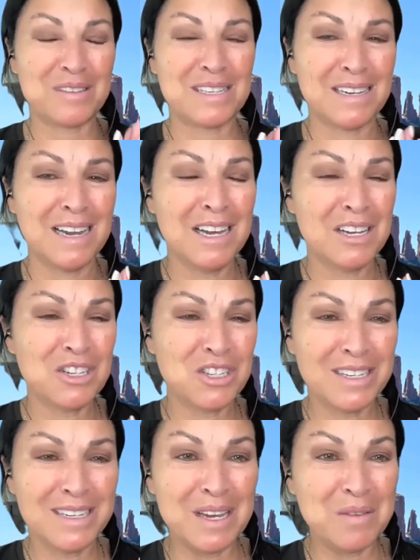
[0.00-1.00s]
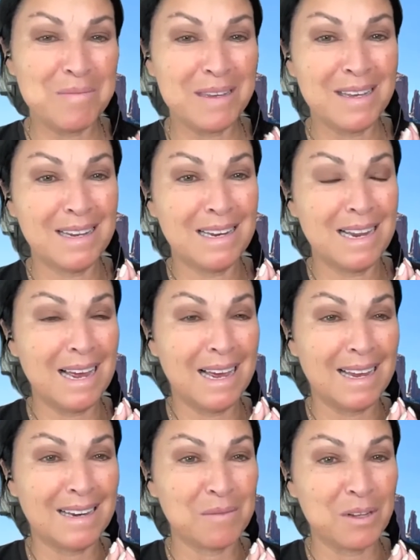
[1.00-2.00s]
And she came in
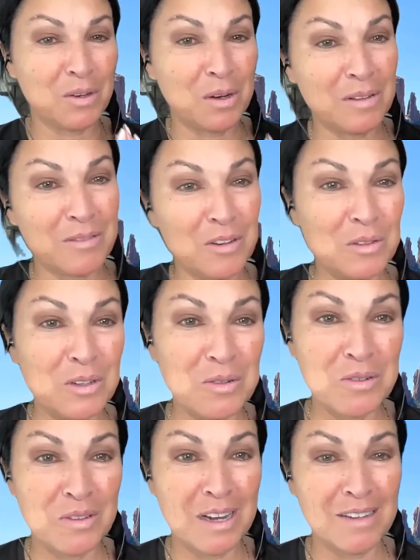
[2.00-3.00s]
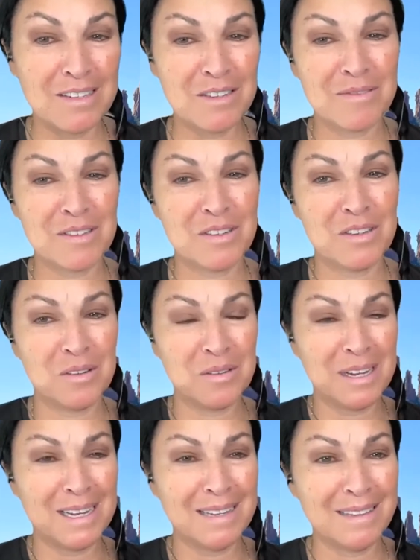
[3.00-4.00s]
with all of her local knowledge of
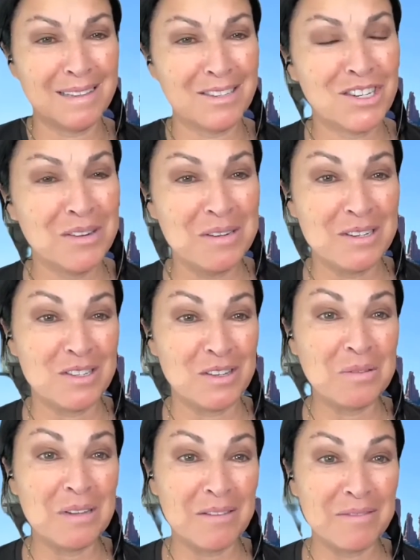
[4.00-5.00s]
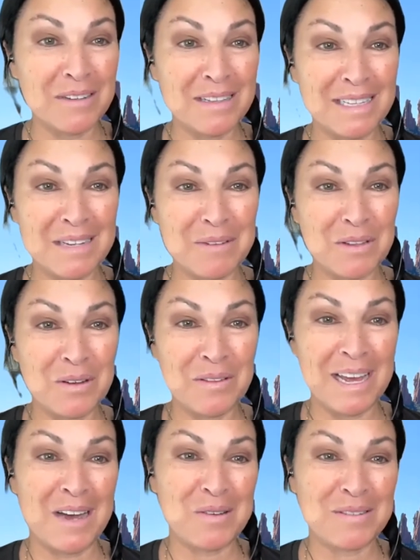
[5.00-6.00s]
Sedona and shared it so lovingly with all the
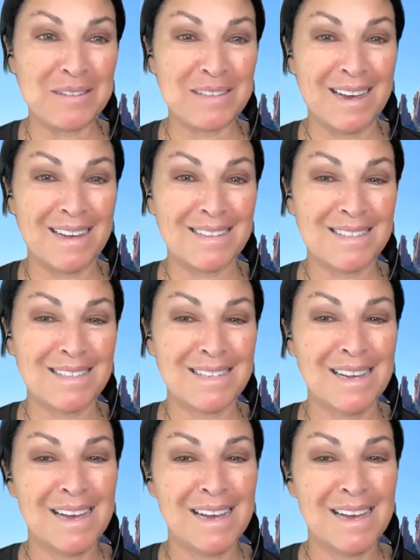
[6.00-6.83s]
house guests.